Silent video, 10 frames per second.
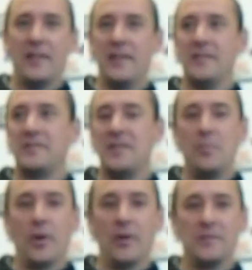They need to see
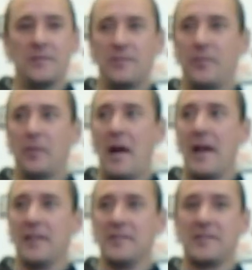birds
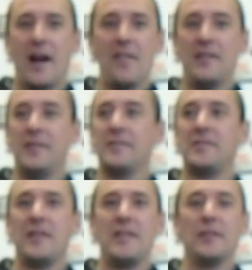flying in the sky. They need to
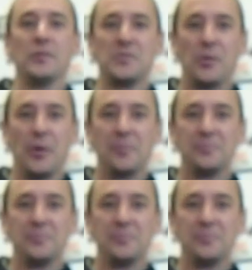see an eagle soar.